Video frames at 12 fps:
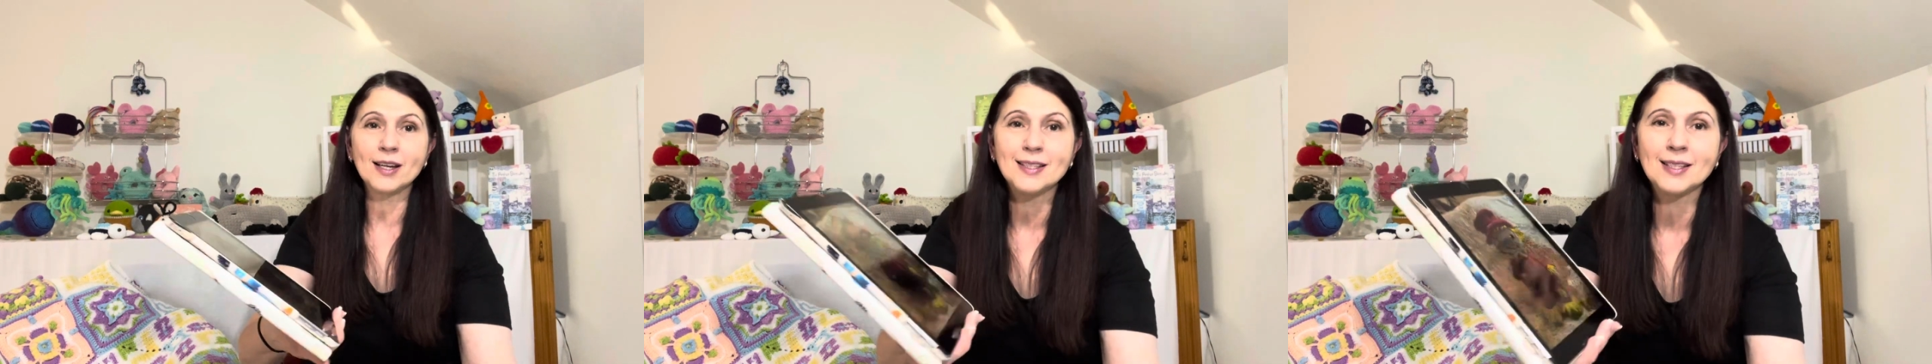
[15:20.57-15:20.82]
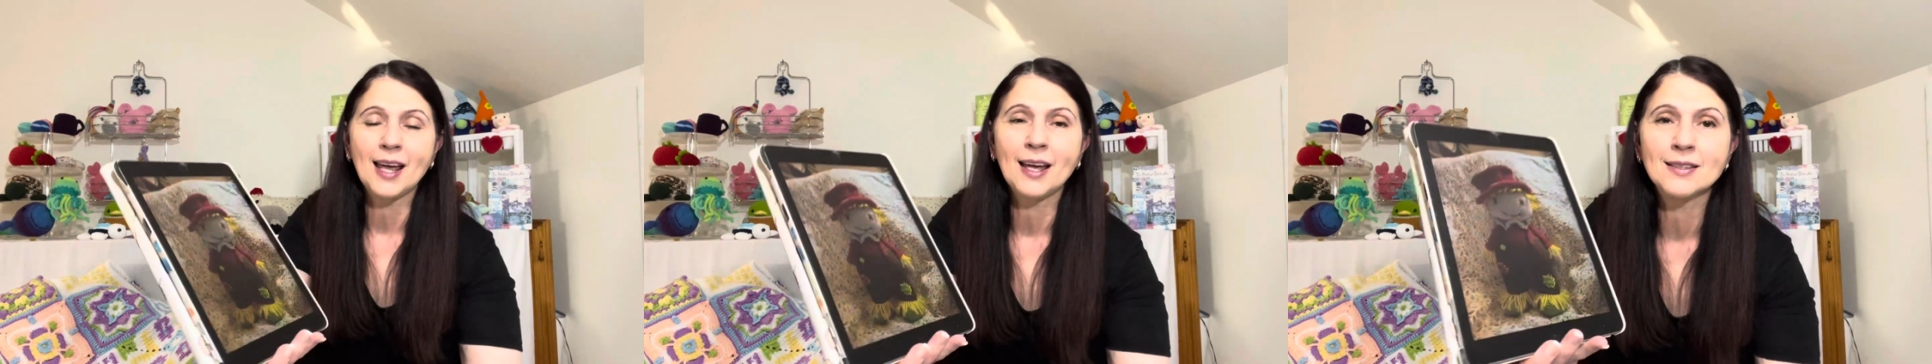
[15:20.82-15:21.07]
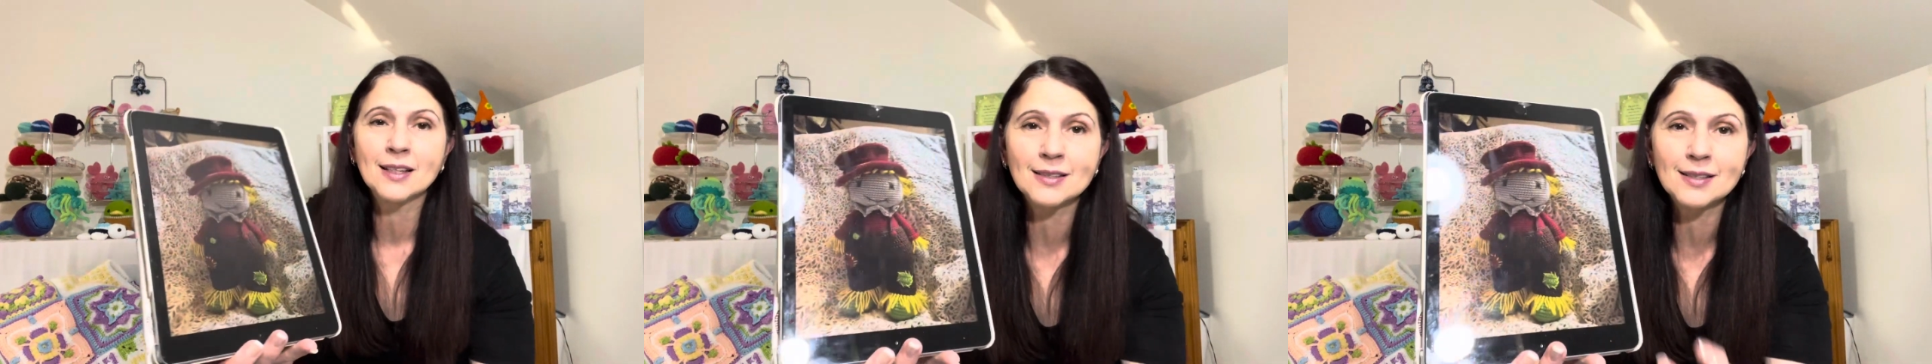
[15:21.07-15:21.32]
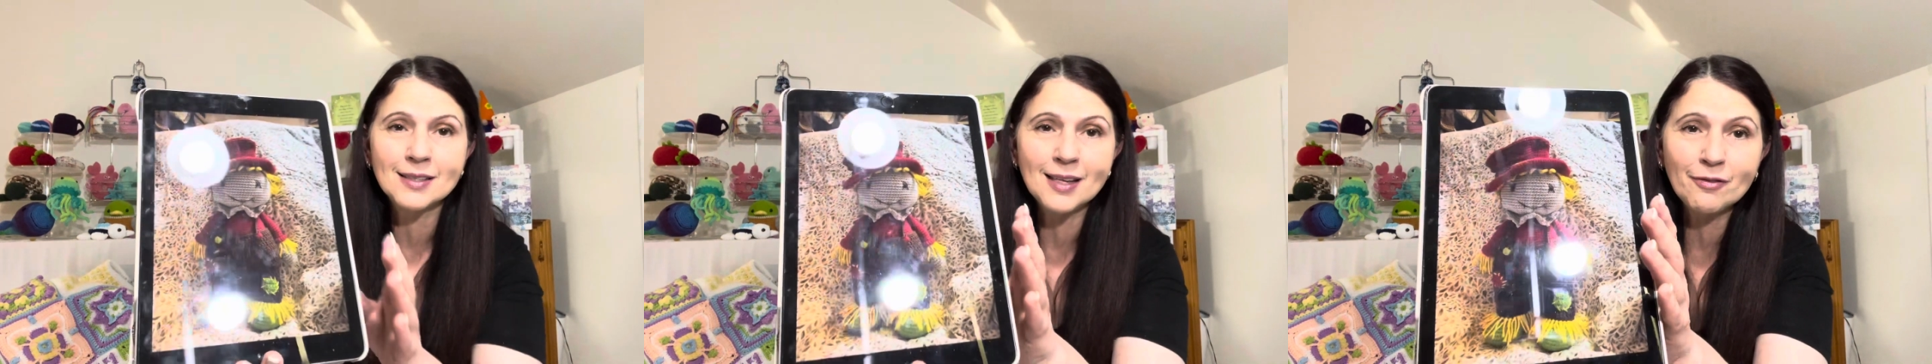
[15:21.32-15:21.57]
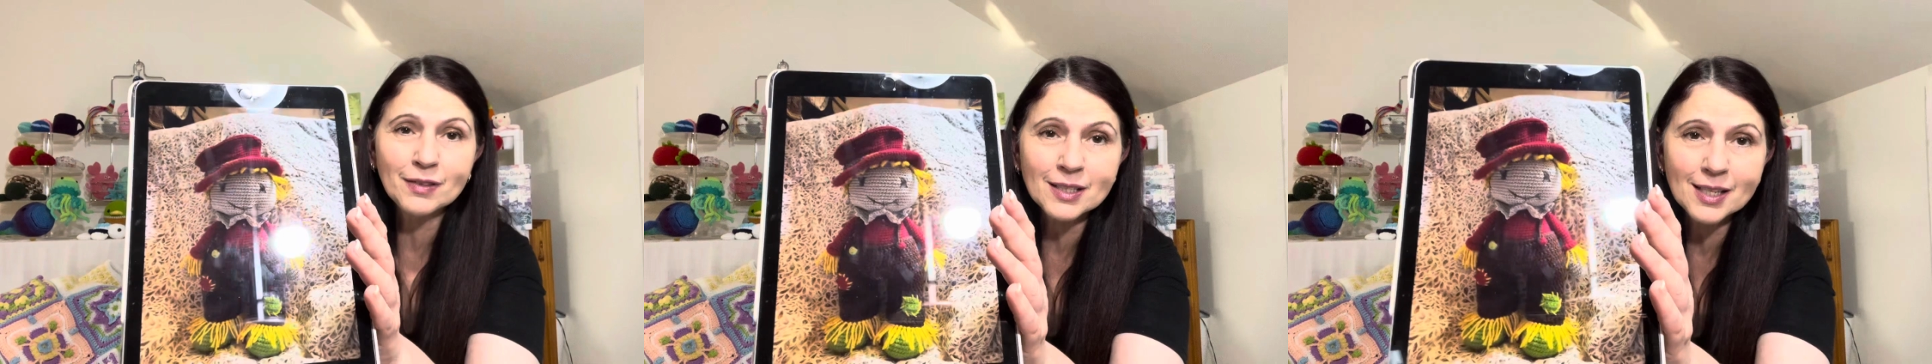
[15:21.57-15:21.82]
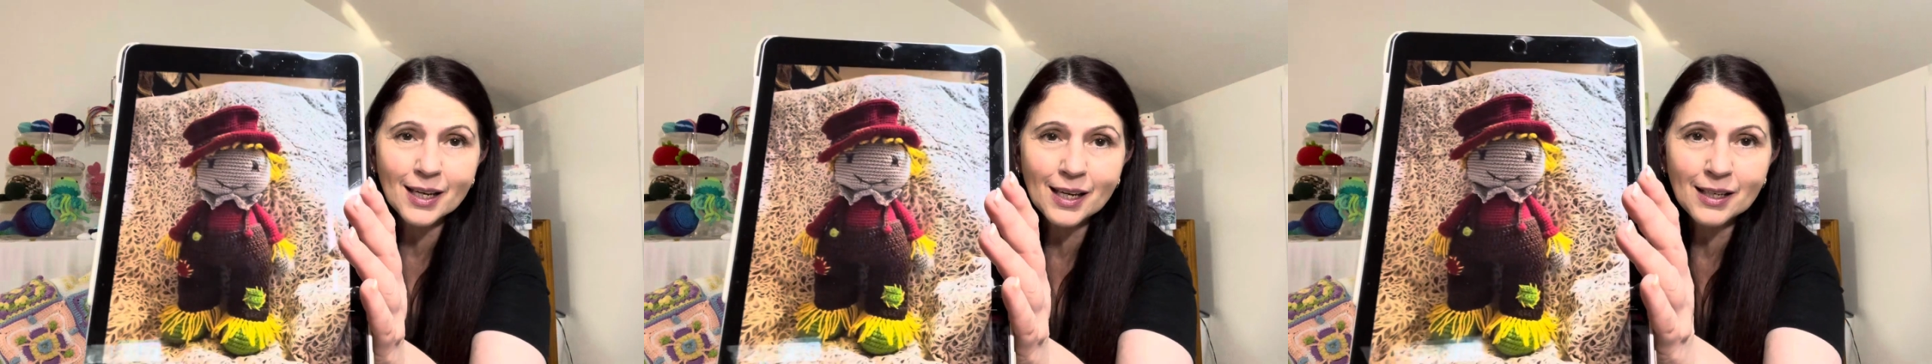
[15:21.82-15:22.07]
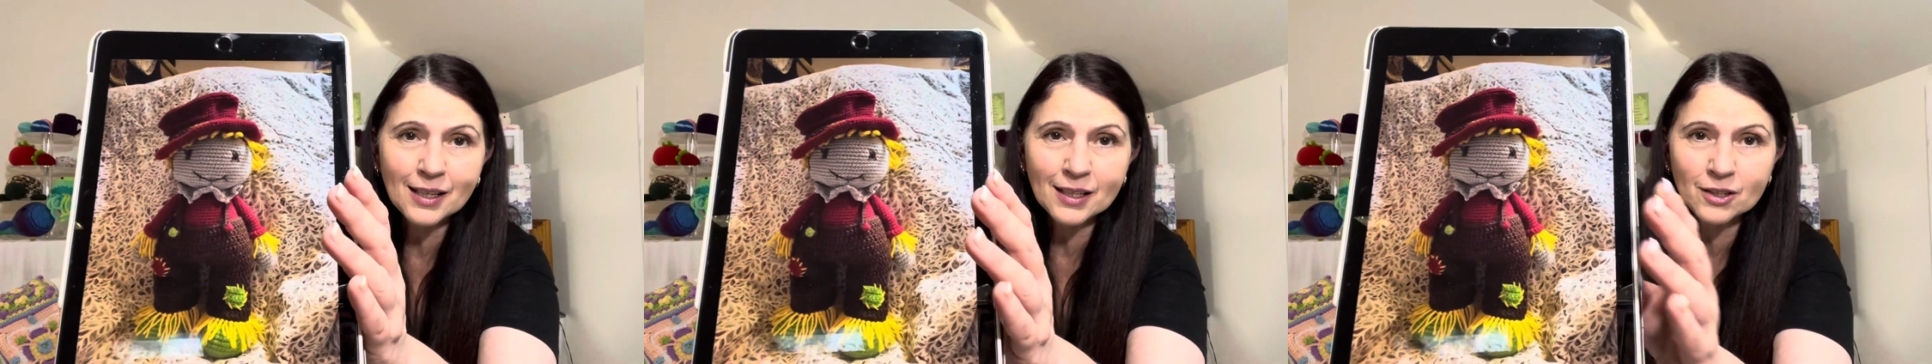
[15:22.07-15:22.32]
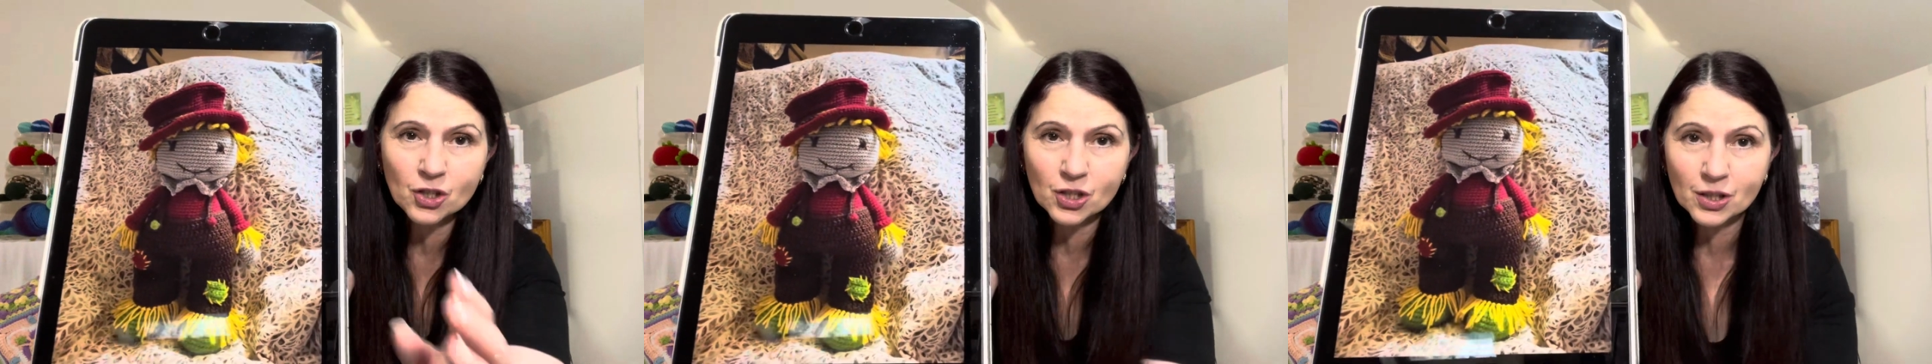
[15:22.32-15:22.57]
stands at 17
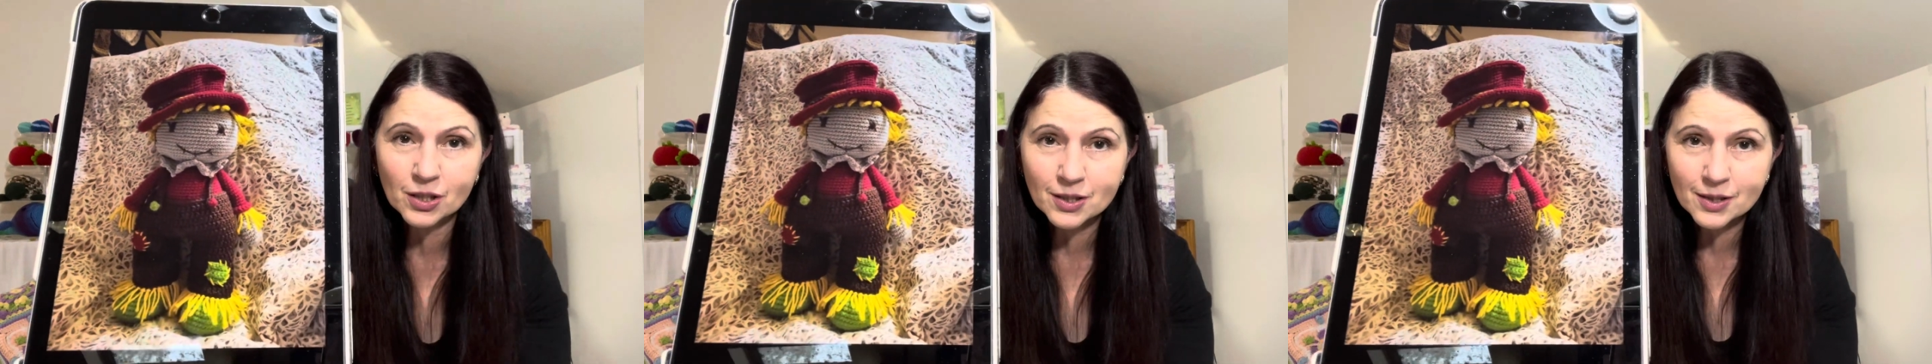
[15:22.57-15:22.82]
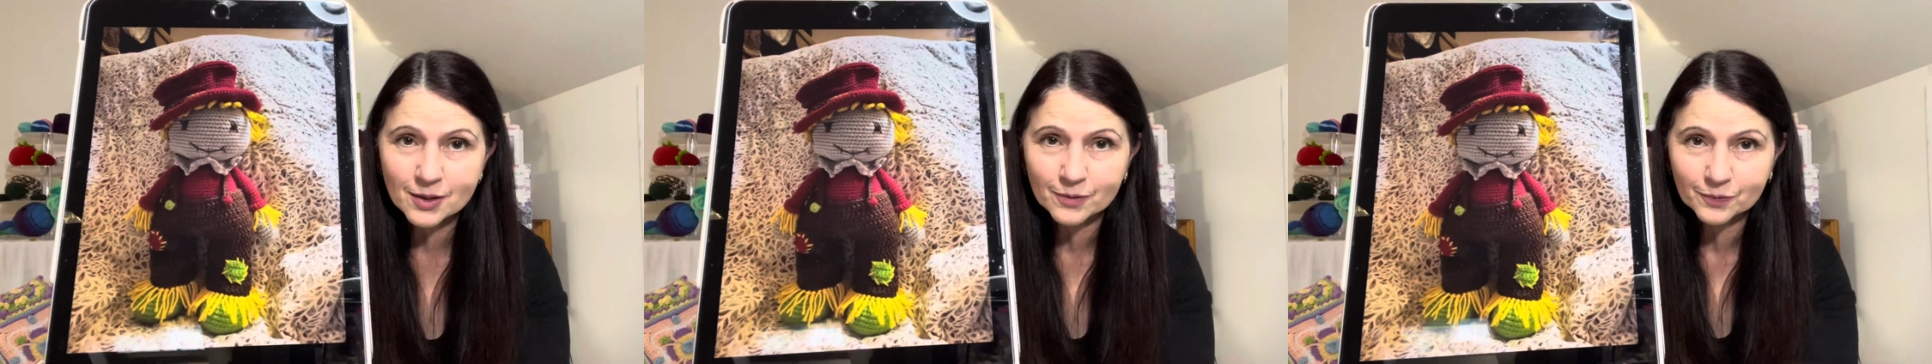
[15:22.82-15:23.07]
inches